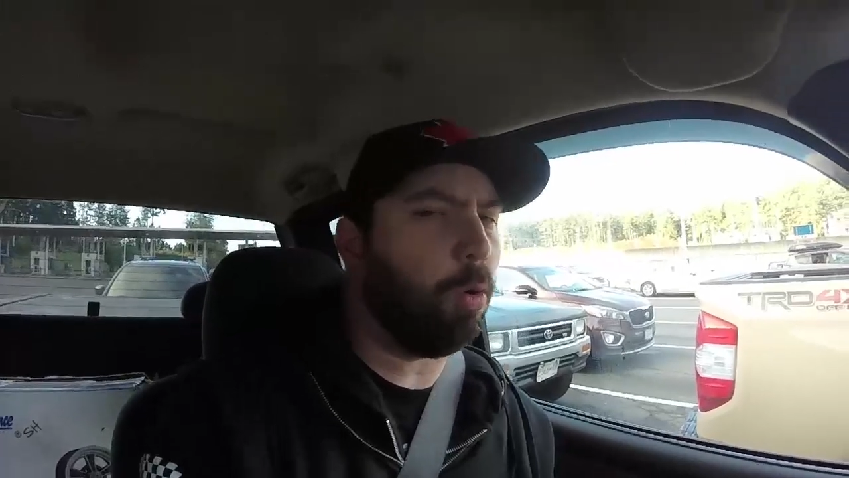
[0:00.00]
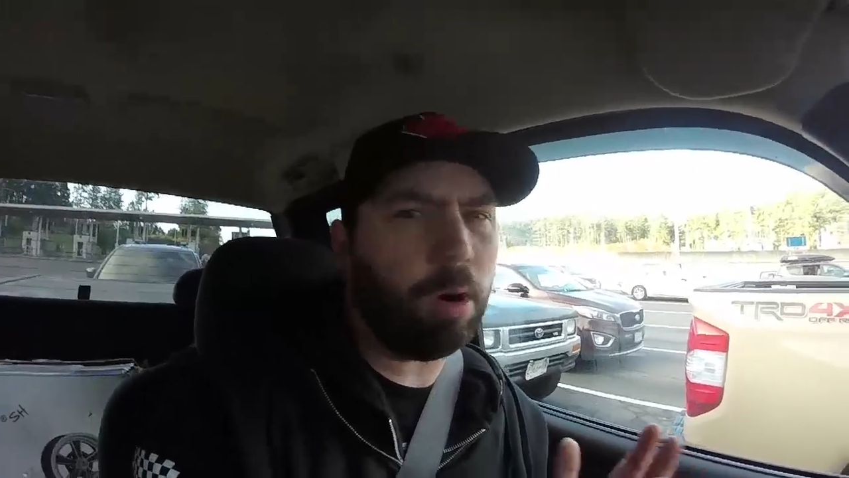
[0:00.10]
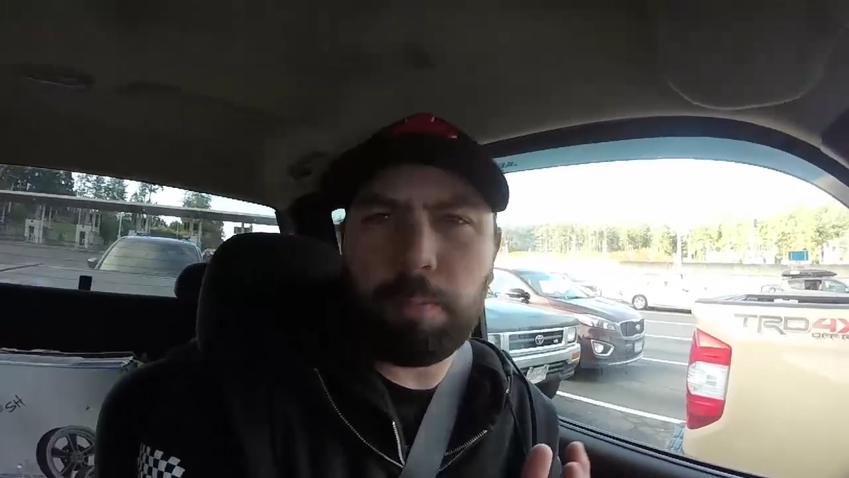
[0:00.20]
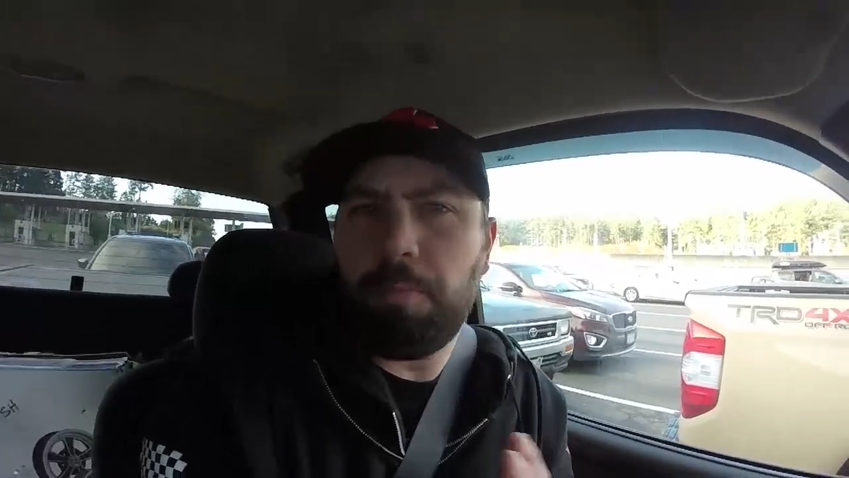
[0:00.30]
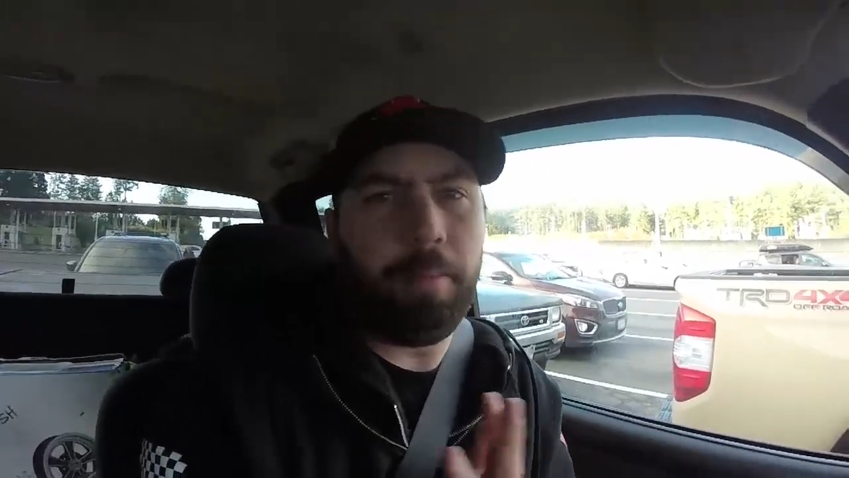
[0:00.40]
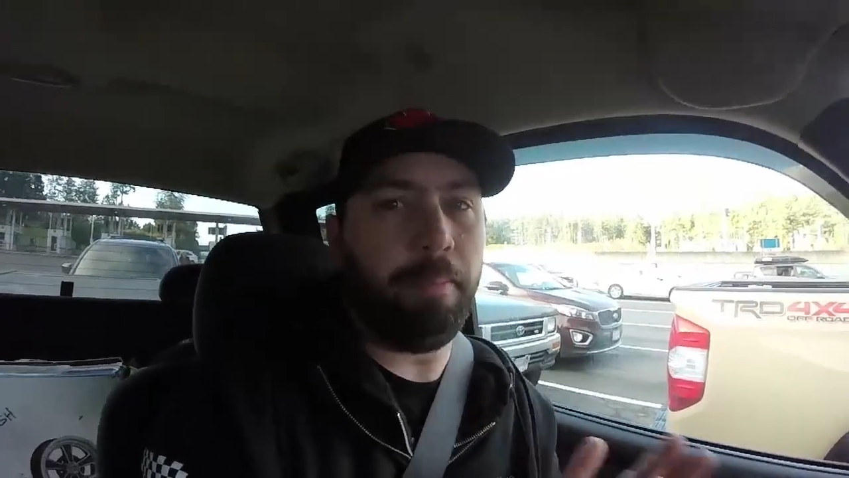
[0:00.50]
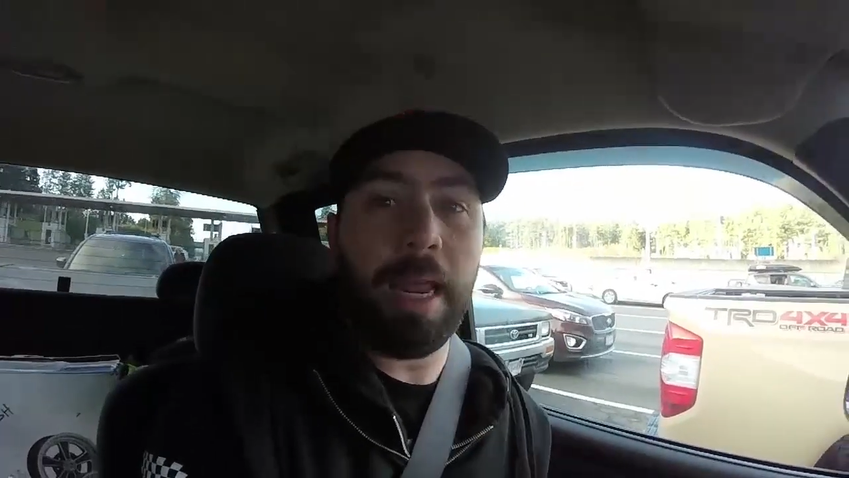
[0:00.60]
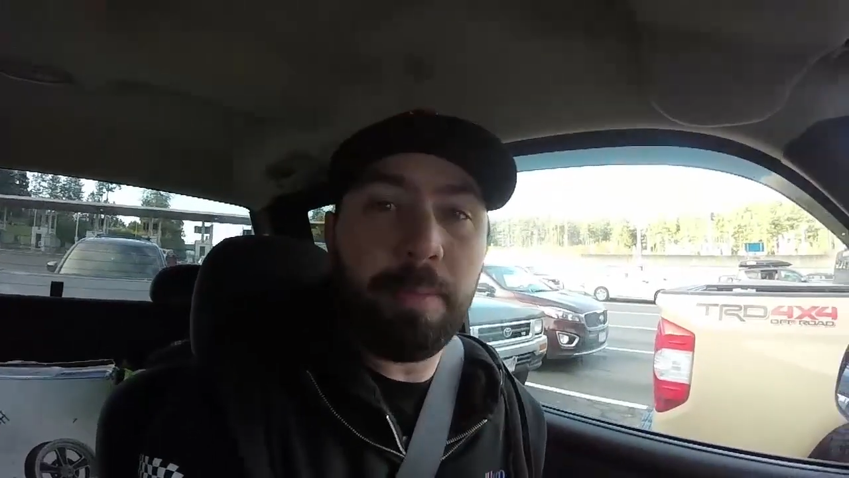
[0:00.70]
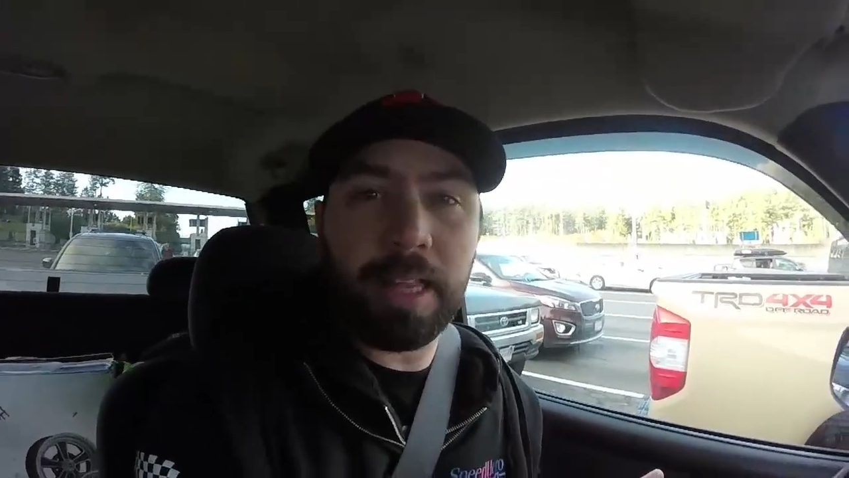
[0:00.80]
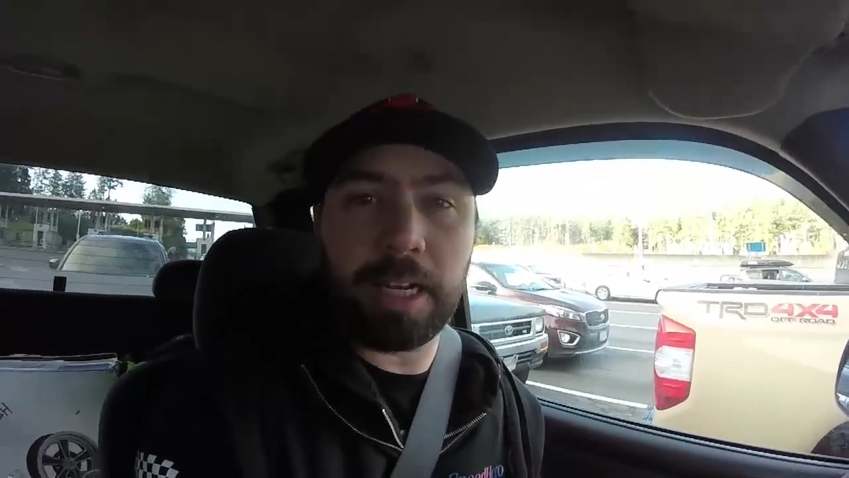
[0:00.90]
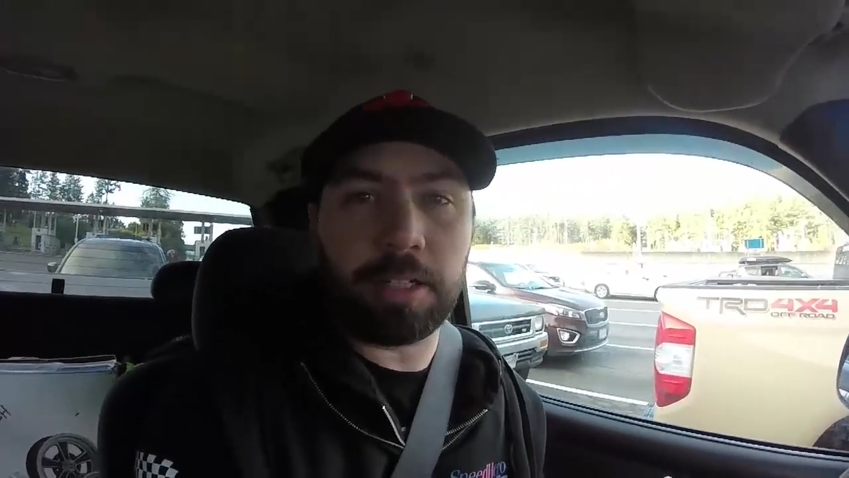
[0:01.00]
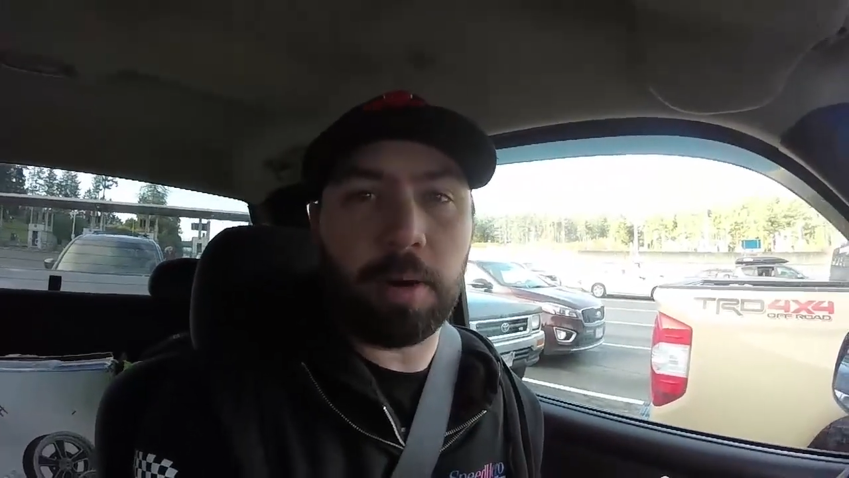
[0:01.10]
Or maybe that's